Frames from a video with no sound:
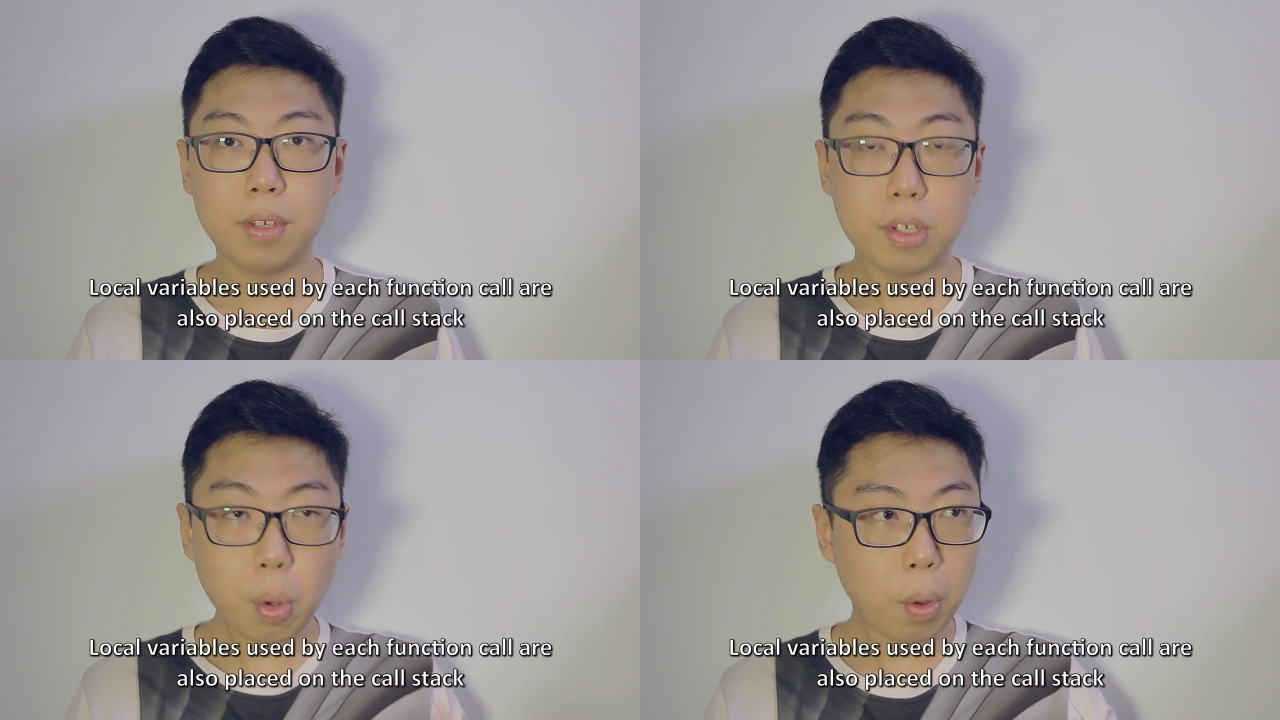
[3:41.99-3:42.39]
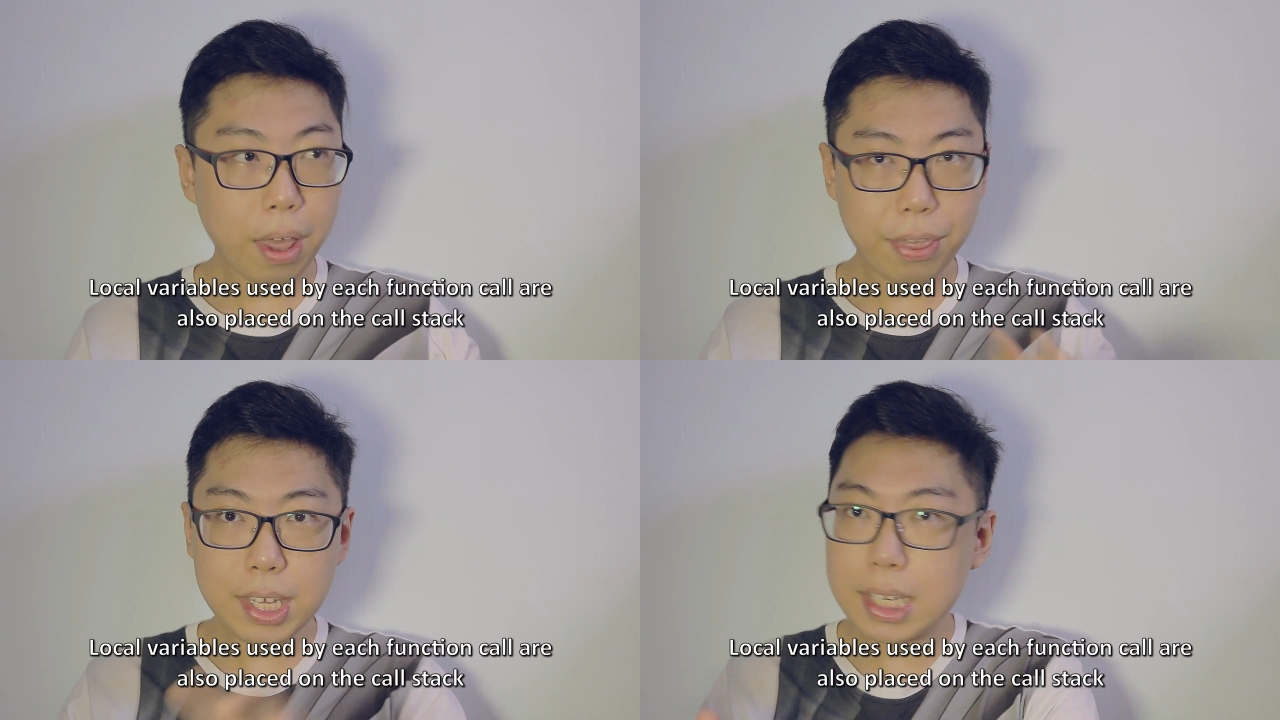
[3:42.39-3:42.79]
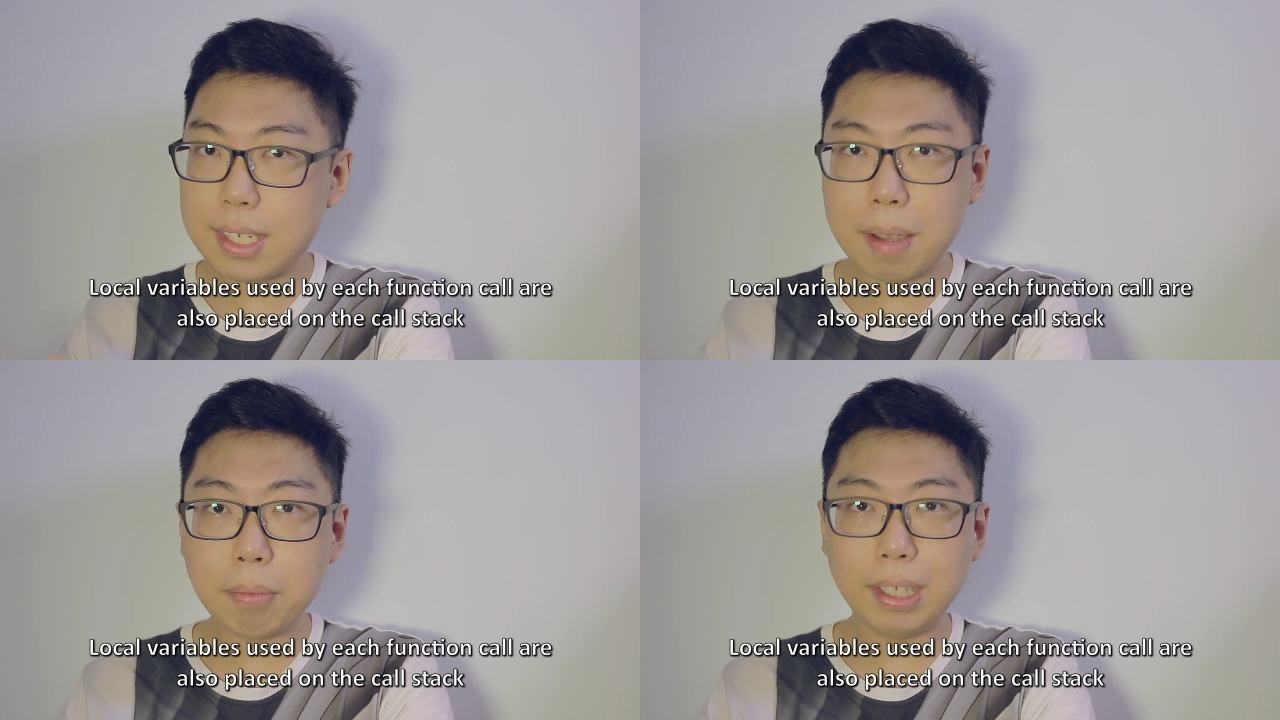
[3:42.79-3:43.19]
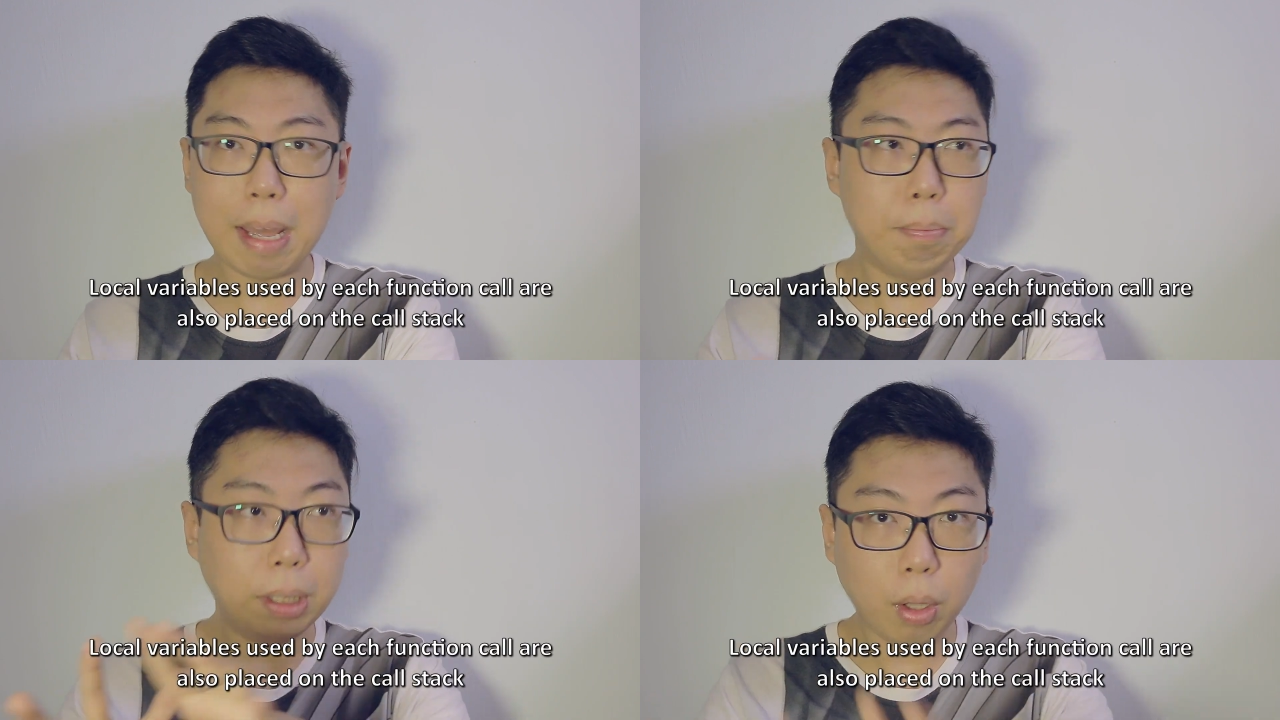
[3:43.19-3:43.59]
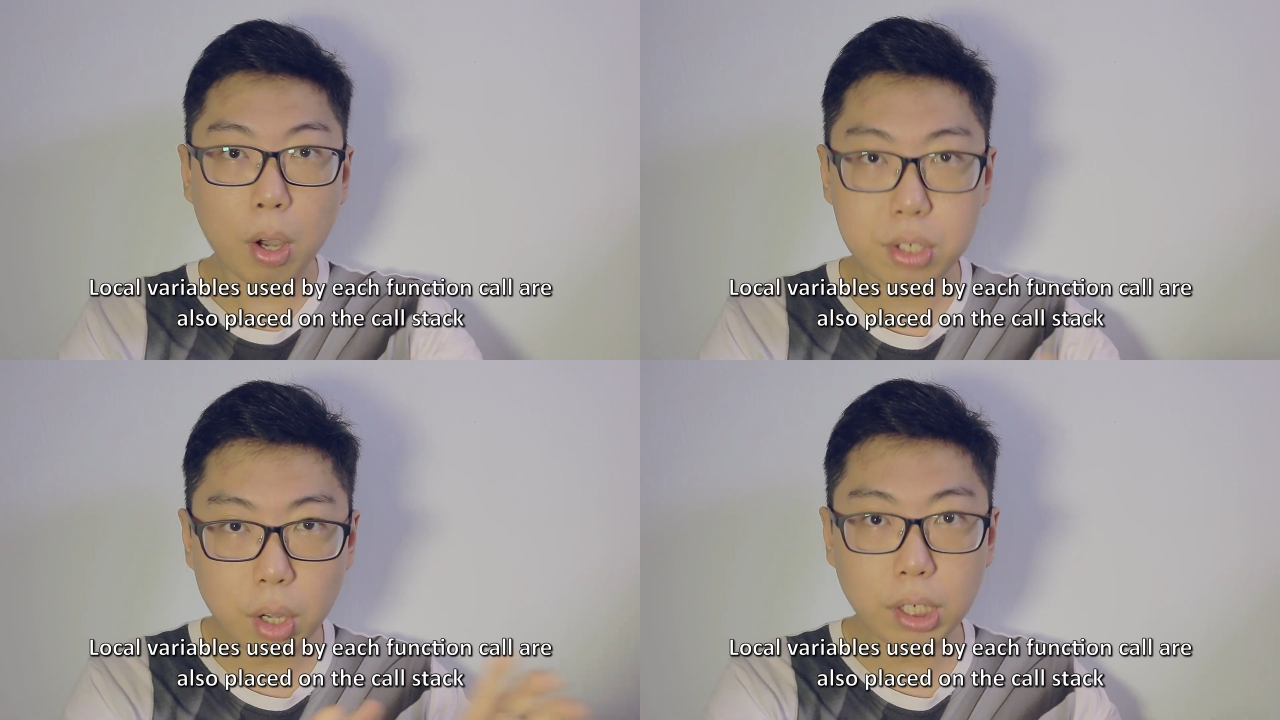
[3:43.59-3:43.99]
So this is something that
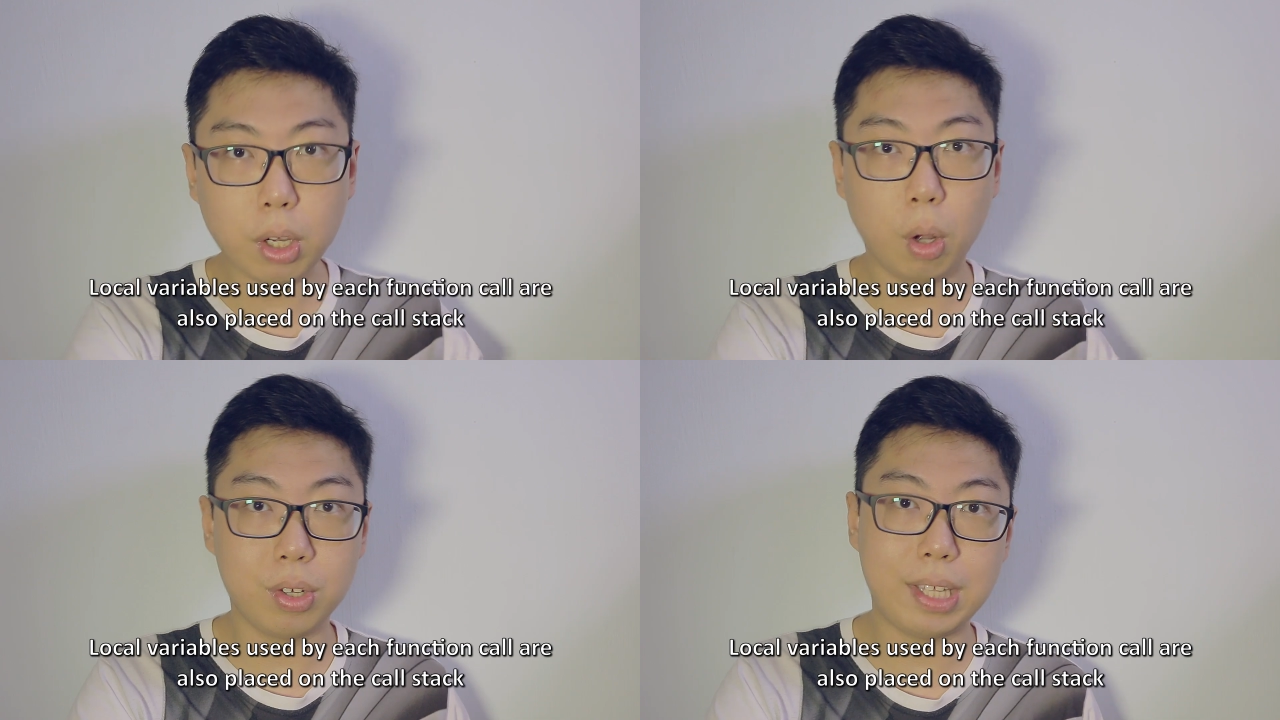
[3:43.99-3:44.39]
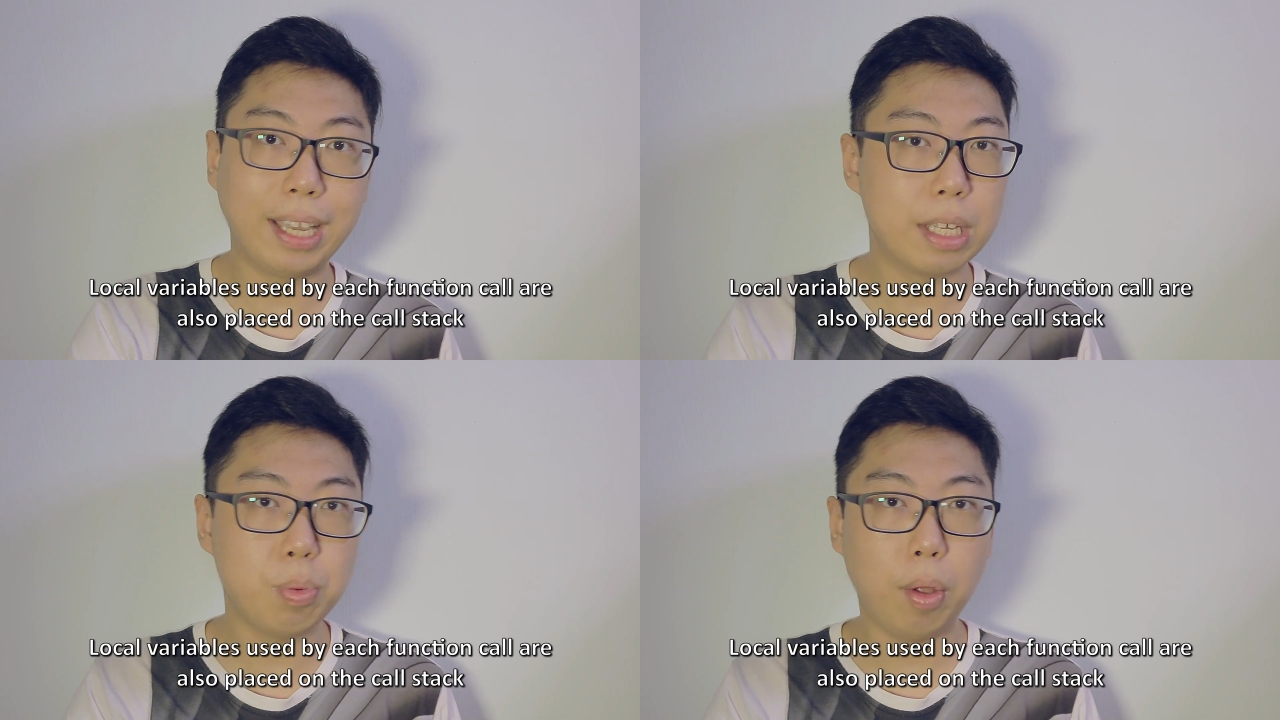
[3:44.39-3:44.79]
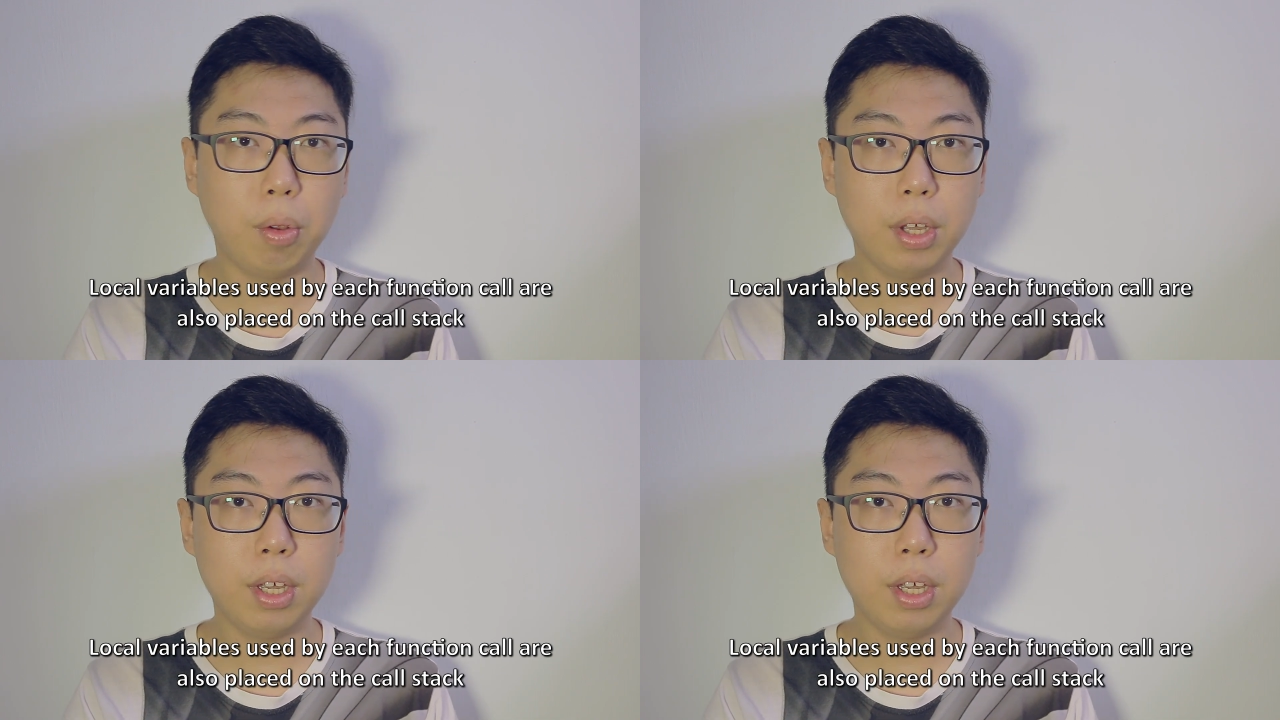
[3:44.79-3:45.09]
belongs on a call stack as well.